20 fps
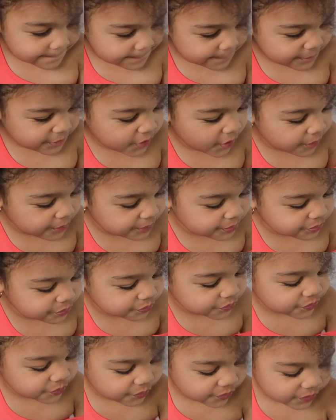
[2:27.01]
Maya does
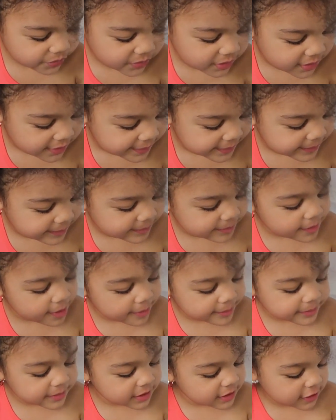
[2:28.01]
have very, very
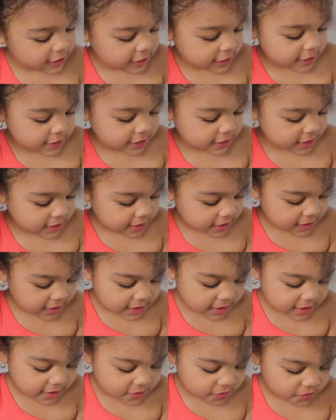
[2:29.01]
thick hair.
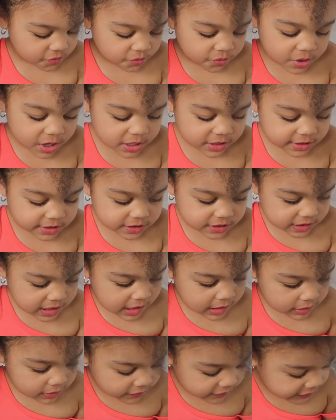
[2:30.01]
So I do
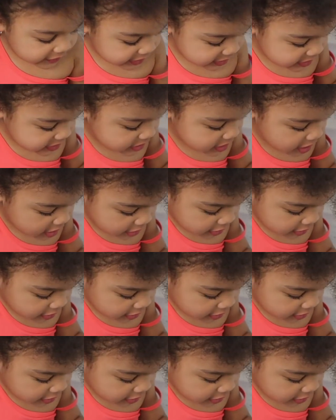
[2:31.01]
this for a